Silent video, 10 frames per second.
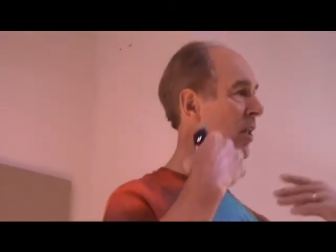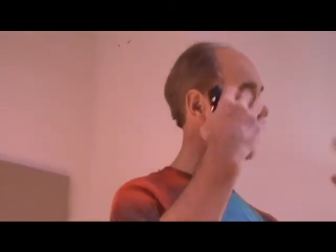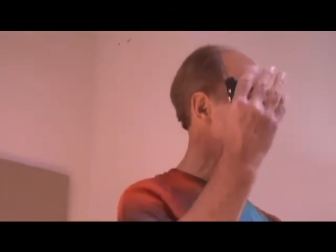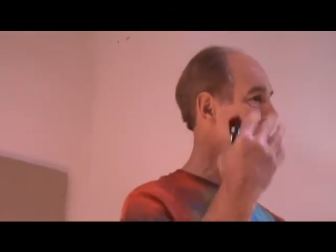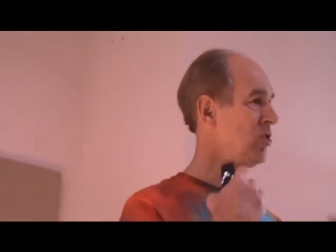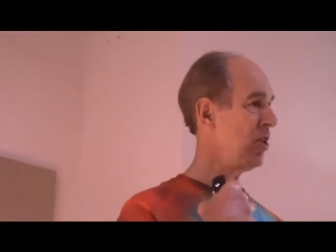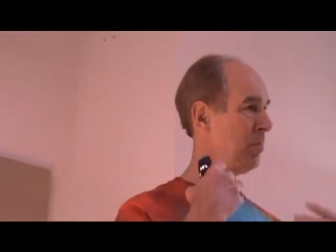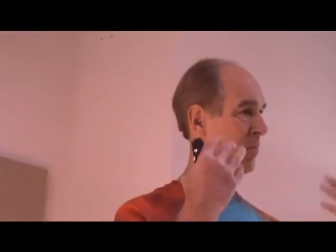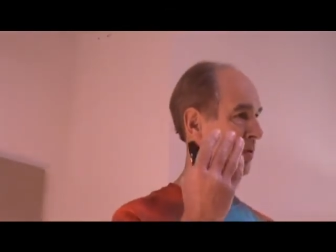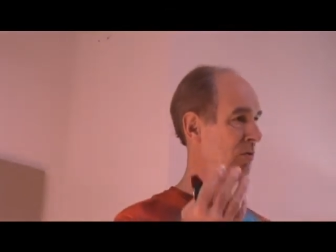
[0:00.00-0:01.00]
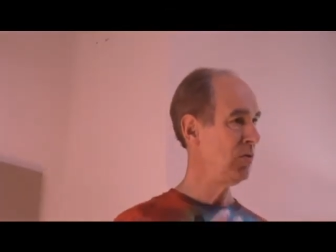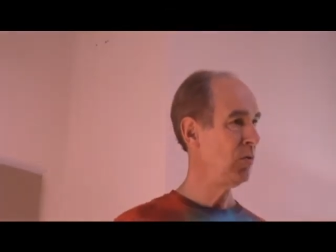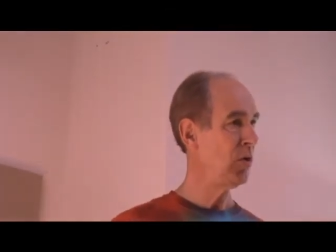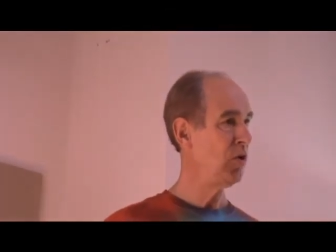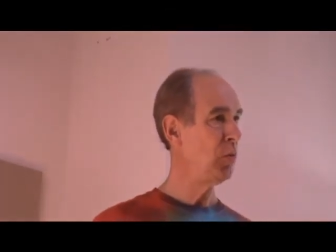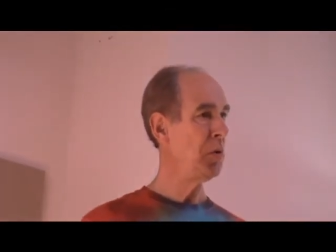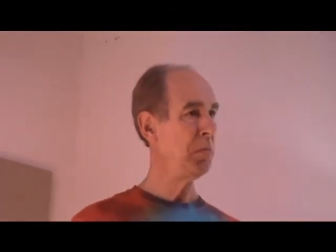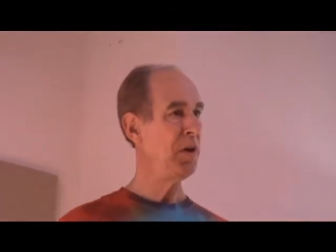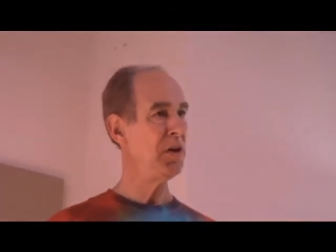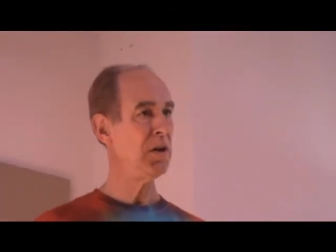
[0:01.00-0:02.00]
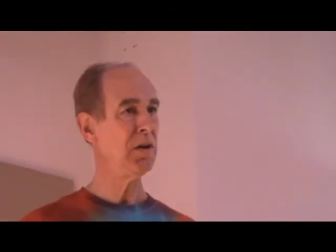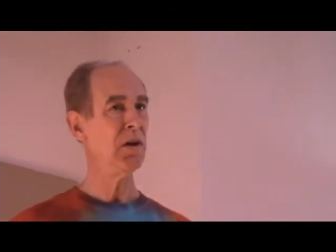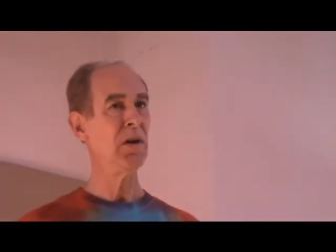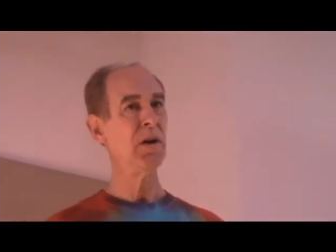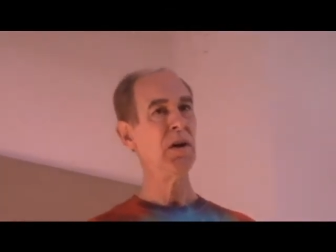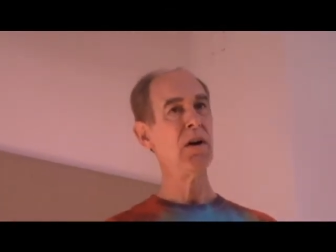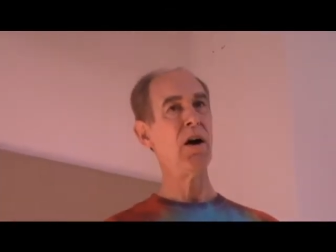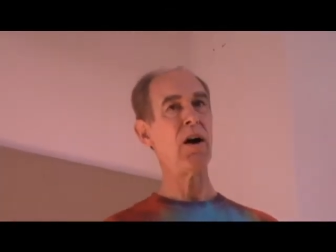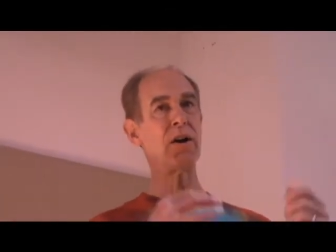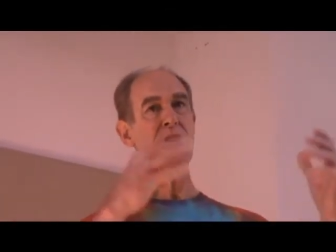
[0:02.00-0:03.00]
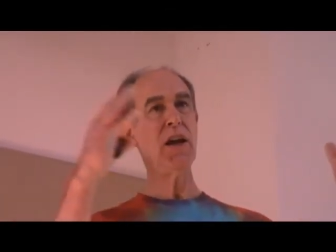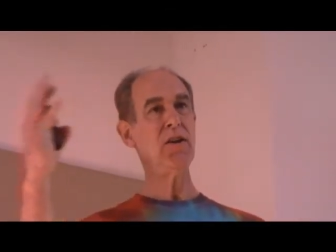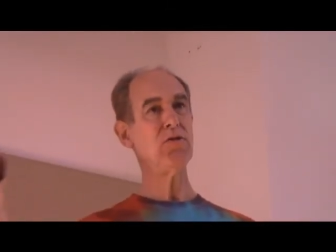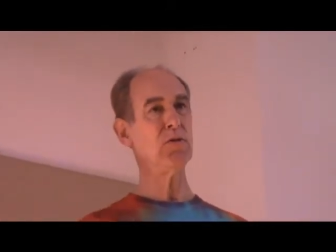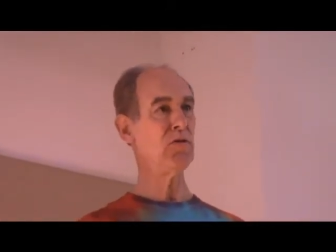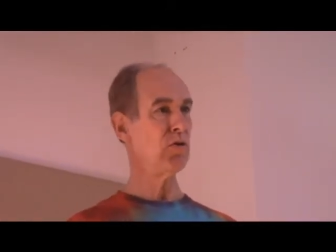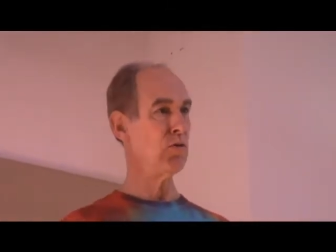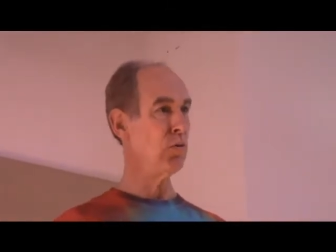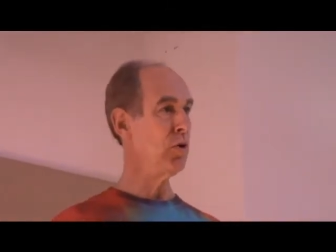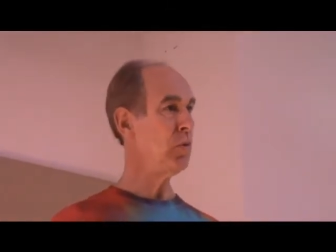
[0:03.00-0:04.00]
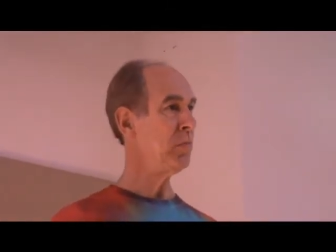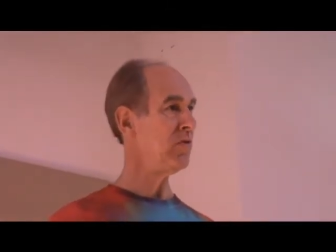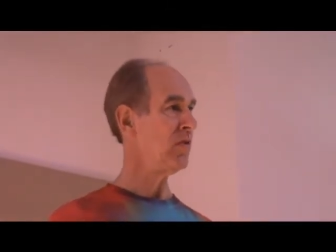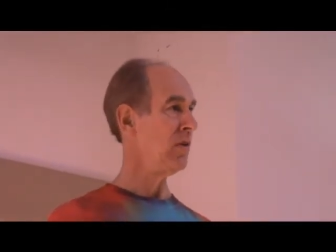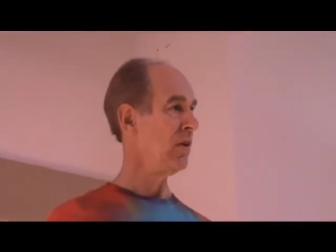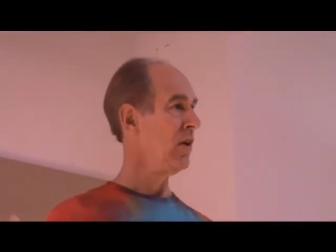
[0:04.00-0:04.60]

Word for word: relationship to a human being, archangels to groups.